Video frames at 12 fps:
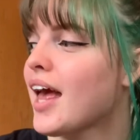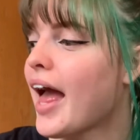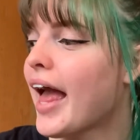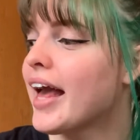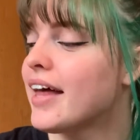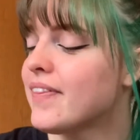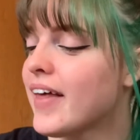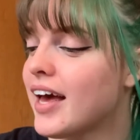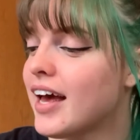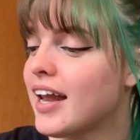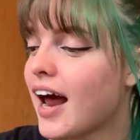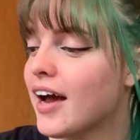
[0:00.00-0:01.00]
And
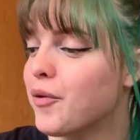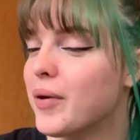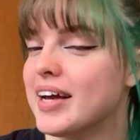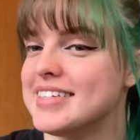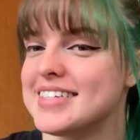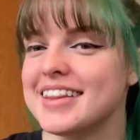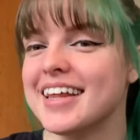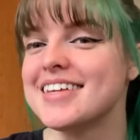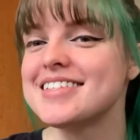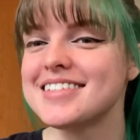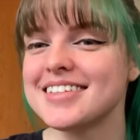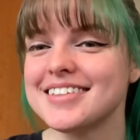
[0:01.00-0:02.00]
then I went and did
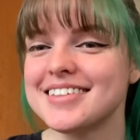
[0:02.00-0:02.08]
this.